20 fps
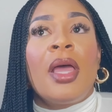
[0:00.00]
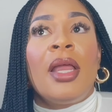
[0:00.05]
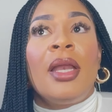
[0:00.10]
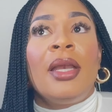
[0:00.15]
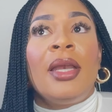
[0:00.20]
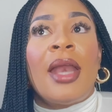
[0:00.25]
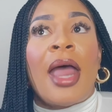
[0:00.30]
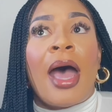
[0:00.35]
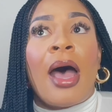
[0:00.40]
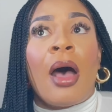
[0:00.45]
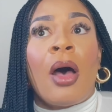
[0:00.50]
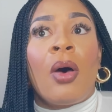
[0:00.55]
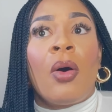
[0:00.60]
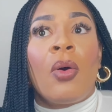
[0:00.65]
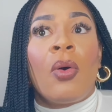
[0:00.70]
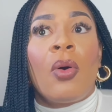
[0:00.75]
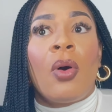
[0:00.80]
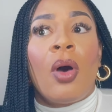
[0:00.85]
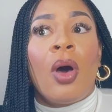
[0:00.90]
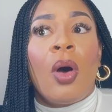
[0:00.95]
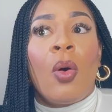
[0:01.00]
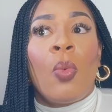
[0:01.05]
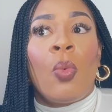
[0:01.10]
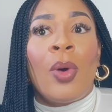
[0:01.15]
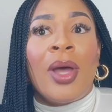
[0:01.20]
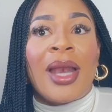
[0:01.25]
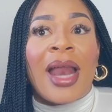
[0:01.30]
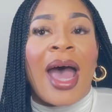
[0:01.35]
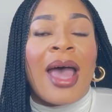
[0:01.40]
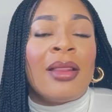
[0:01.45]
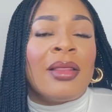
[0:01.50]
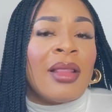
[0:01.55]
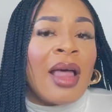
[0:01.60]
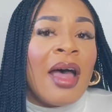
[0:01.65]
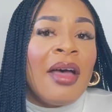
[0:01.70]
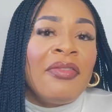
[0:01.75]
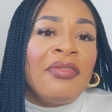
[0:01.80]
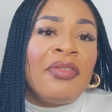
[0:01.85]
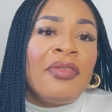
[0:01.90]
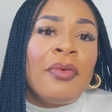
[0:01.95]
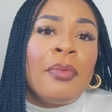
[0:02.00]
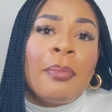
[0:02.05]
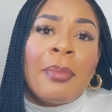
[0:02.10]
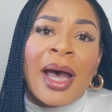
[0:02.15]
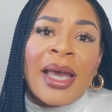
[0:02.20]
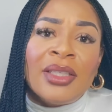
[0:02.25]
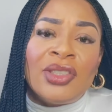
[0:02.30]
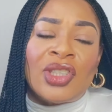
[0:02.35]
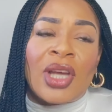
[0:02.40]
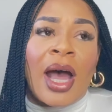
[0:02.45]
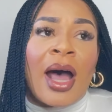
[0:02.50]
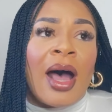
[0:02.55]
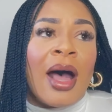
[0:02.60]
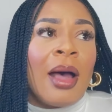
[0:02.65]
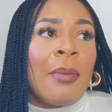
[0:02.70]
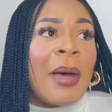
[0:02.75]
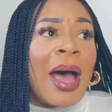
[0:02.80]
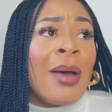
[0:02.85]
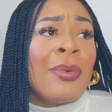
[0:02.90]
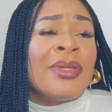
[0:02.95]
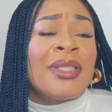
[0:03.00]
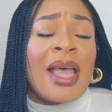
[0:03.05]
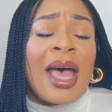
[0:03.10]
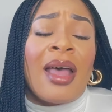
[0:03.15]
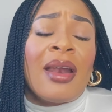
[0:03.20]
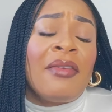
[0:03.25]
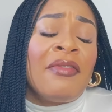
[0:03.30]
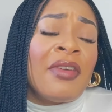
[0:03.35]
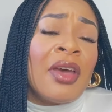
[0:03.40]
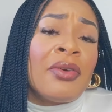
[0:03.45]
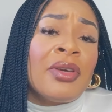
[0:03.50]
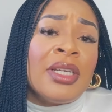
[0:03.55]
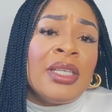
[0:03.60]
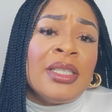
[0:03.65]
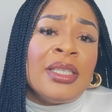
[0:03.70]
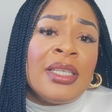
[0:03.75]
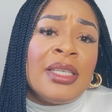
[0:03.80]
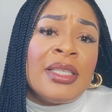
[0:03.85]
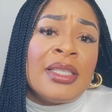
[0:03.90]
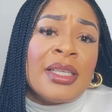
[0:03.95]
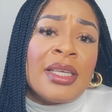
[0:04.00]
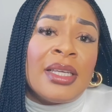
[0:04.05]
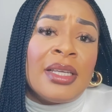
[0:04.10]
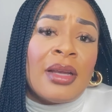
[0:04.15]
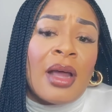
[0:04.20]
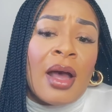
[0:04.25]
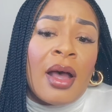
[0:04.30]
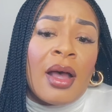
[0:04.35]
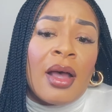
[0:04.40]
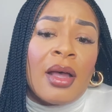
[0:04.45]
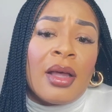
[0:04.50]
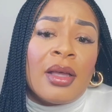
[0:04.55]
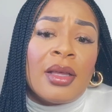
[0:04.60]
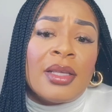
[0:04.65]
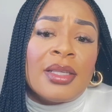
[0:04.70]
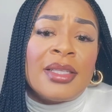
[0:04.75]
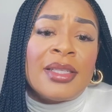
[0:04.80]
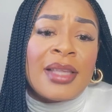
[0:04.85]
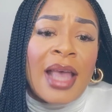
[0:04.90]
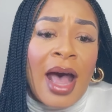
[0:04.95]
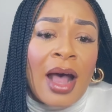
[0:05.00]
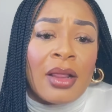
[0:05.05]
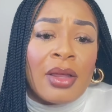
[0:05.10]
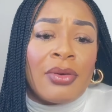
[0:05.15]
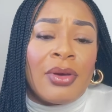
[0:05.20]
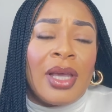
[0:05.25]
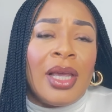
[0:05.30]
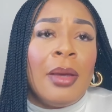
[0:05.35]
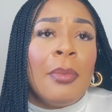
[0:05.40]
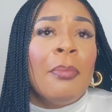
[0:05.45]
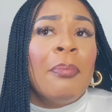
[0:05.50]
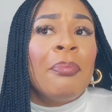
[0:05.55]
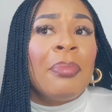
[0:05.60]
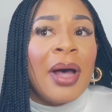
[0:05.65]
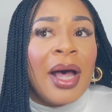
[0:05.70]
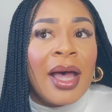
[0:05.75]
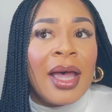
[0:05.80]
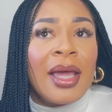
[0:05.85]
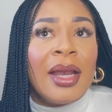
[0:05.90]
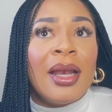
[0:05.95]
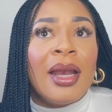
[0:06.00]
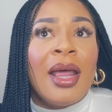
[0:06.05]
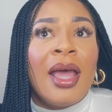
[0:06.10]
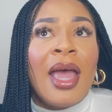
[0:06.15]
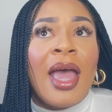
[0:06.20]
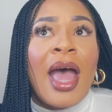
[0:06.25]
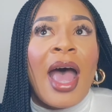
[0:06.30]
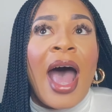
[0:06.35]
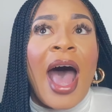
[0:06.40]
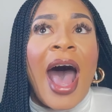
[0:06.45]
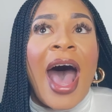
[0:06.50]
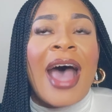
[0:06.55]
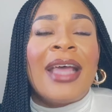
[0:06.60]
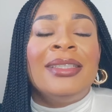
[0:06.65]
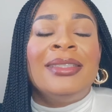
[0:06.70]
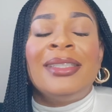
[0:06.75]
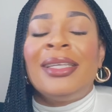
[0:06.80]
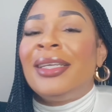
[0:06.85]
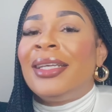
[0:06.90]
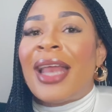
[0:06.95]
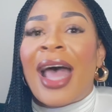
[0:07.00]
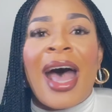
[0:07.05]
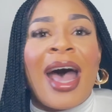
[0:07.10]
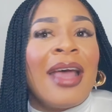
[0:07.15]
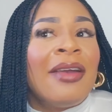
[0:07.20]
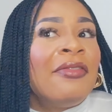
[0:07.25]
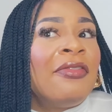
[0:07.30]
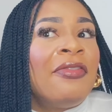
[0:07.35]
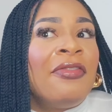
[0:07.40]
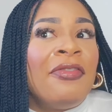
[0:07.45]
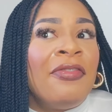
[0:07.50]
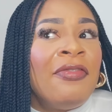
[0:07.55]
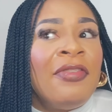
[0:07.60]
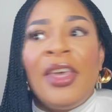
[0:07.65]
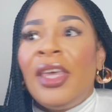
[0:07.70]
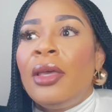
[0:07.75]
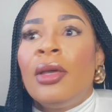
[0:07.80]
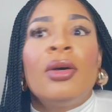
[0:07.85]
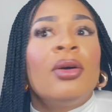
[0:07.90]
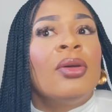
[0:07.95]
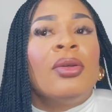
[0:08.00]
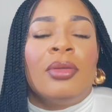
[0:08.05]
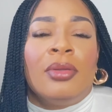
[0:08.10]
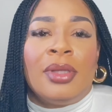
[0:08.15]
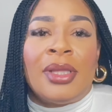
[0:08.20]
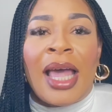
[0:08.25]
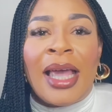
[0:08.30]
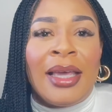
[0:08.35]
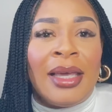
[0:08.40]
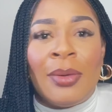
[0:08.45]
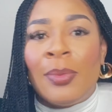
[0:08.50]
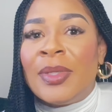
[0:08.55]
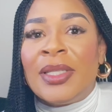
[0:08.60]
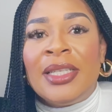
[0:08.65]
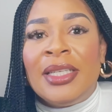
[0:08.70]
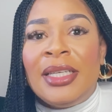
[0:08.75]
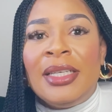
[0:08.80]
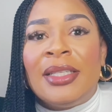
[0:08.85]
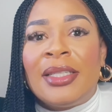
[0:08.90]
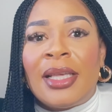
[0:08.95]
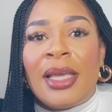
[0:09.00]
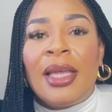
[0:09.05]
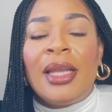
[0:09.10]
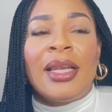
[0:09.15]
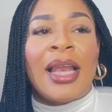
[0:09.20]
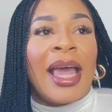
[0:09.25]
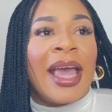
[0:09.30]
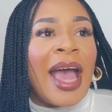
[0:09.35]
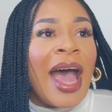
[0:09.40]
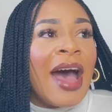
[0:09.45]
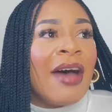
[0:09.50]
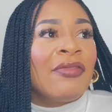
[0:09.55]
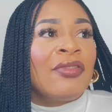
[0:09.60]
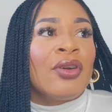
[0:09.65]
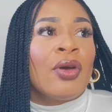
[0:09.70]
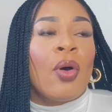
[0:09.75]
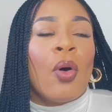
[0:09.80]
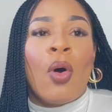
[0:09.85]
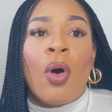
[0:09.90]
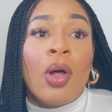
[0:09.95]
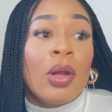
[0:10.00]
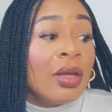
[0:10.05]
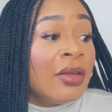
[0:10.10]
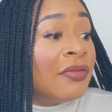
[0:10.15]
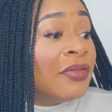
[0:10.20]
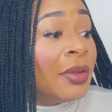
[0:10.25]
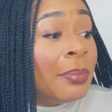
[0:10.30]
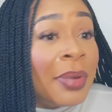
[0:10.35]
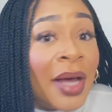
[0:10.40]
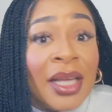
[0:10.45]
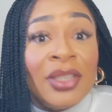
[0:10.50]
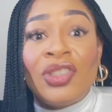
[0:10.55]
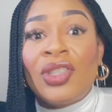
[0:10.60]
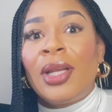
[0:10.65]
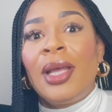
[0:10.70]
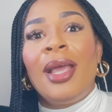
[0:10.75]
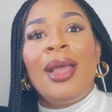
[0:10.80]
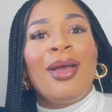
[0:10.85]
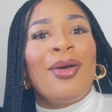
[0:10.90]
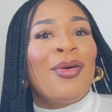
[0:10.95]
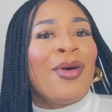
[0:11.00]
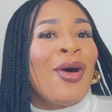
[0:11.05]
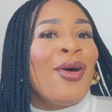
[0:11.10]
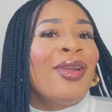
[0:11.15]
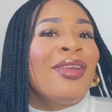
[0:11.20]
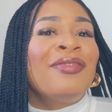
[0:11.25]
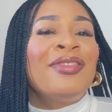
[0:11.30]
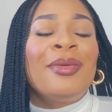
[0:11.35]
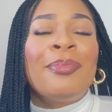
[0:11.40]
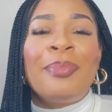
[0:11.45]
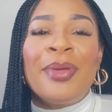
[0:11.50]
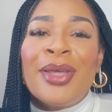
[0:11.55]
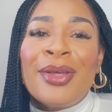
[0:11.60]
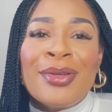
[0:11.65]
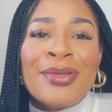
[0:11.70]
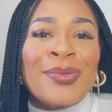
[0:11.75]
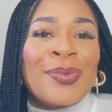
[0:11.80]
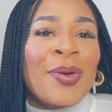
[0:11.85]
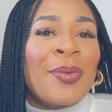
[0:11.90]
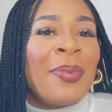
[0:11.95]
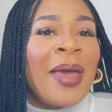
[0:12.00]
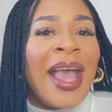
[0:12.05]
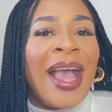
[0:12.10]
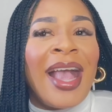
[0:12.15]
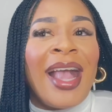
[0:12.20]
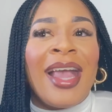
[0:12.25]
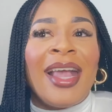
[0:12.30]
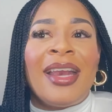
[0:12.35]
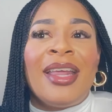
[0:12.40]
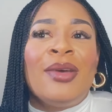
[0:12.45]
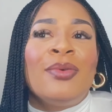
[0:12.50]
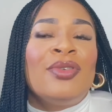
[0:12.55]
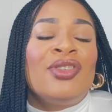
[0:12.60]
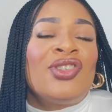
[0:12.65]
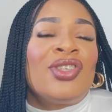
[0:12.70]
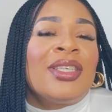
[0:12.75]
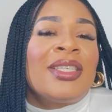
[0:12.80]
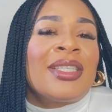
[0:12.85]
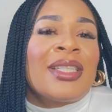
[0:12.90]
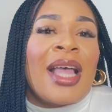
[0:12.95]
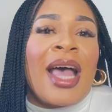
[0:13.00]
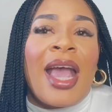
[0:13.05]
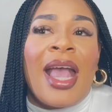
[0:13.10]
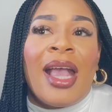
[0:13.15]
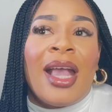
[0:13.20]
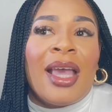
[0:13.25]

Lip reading: Now, when I left my job, I was at a very decent salary, but I did not feel like it was decent. Like after all of the budgeting, all of the bills were paid, it was just like